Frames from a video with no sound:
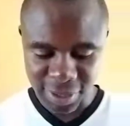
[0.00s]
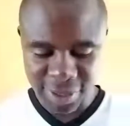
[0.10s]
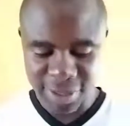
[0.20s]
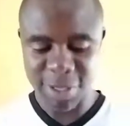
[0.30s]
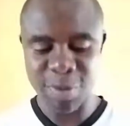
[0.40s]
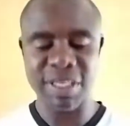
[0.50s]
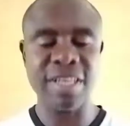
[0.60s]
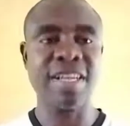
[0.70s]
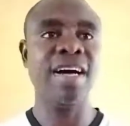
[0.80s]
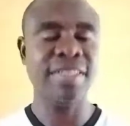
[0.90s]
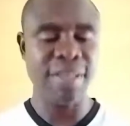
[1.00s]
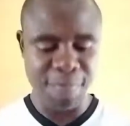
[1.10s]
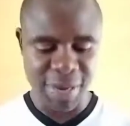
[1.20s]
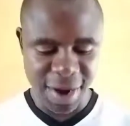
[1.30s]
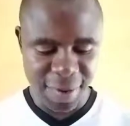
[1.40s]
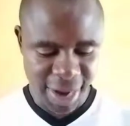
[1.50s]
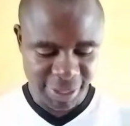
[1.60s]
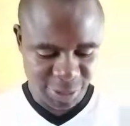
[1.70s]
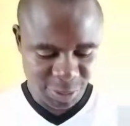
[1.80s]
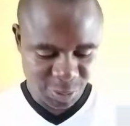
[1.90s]
Thomas Dekker, the playwright,
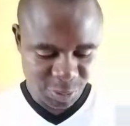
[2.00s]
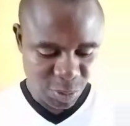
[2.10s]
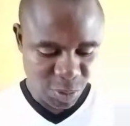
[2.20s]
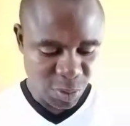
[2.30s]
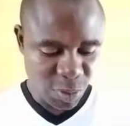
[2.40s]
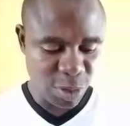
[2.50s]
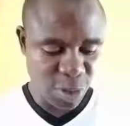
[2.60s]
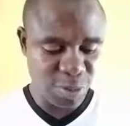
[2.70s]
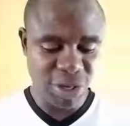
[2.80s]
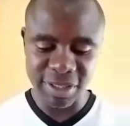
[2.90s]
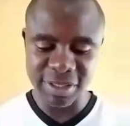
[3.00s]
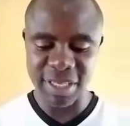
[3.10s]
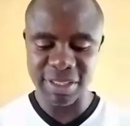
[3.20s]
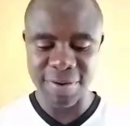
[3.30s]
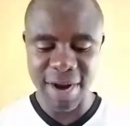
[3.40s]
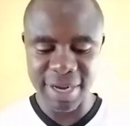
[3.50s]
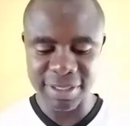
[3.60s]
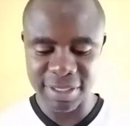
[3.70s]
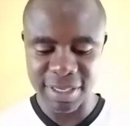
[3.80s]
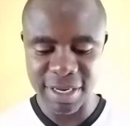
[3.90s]
whom Johnson
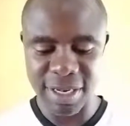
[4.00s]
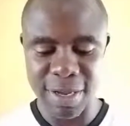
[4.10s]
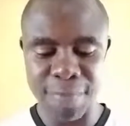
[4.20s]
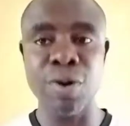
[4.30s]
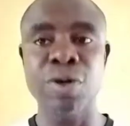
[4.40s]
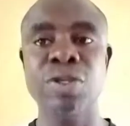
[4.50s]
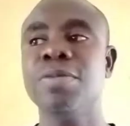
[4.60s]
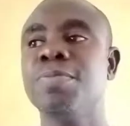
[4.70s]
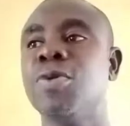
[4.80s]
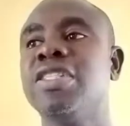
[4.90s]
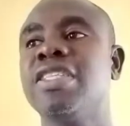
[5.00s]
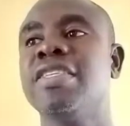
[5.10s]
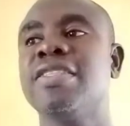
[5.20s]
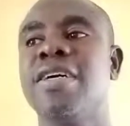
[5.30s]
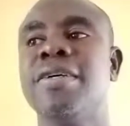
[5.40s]
satirized in the Poetester.